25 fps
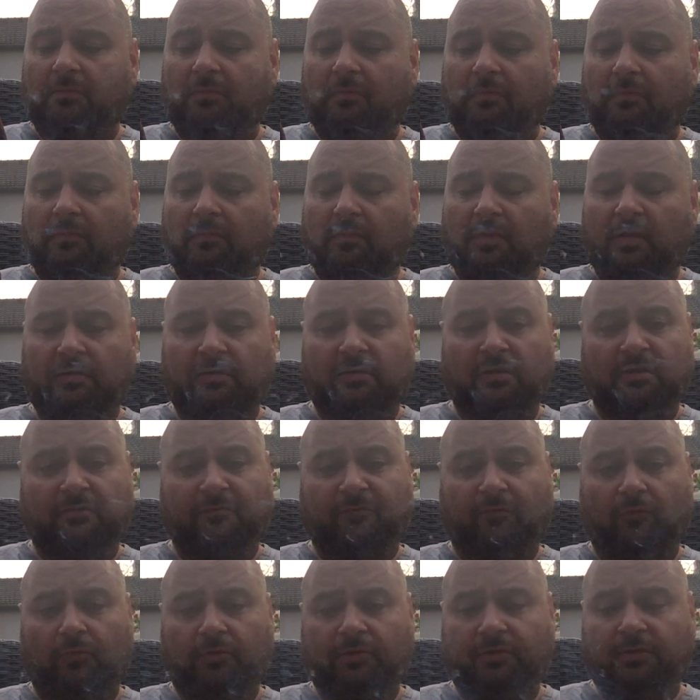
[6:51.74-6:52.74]
in this
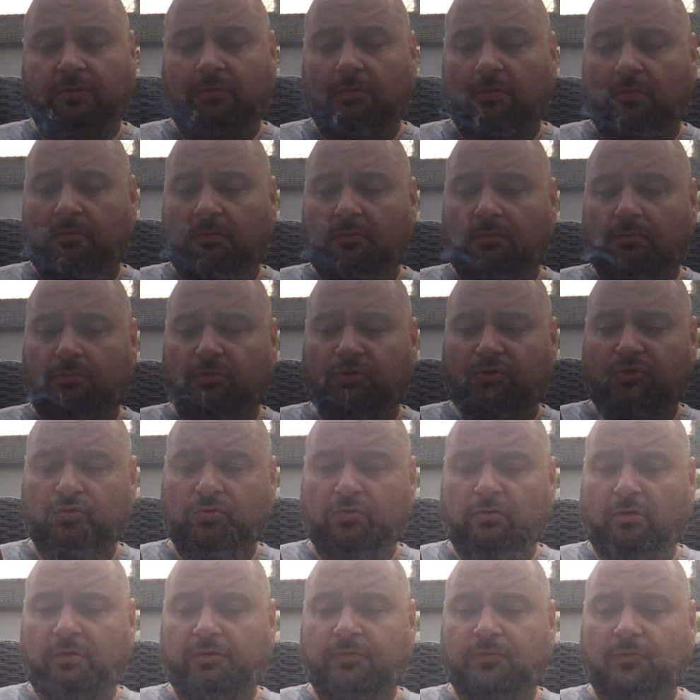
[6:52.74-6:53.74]
first
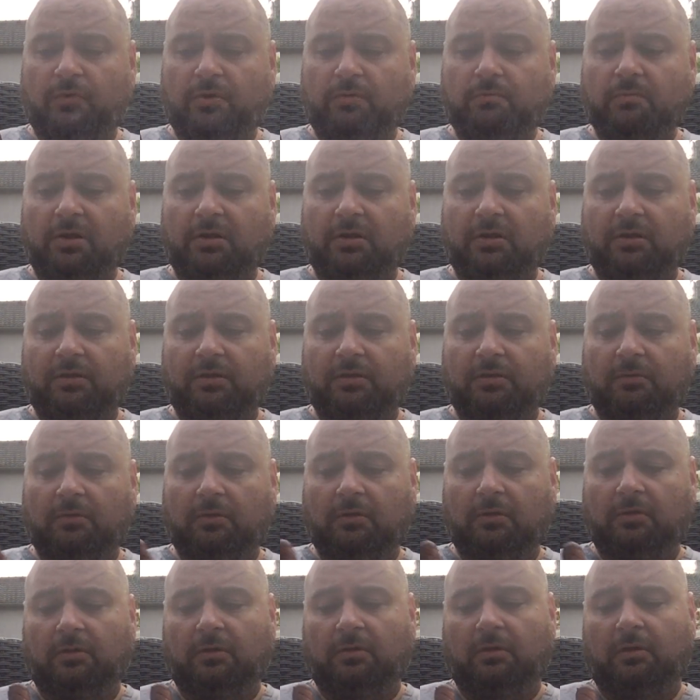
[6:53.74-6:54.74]
2 or 3 minutes,
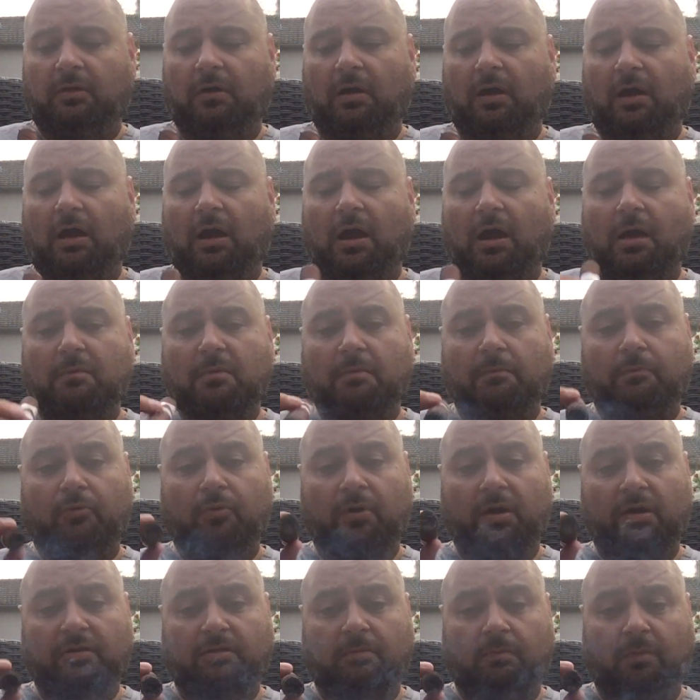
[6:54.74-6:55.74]
I'm
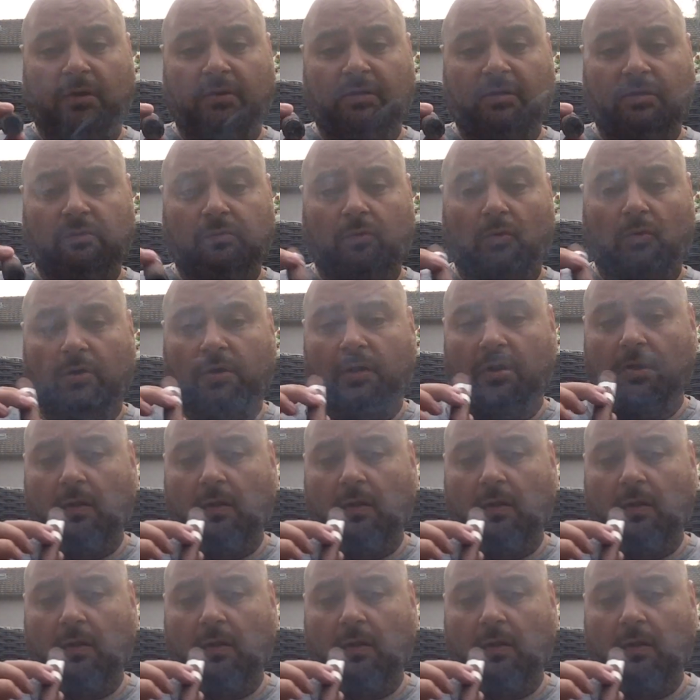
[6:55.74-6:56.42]
impressed by this one here.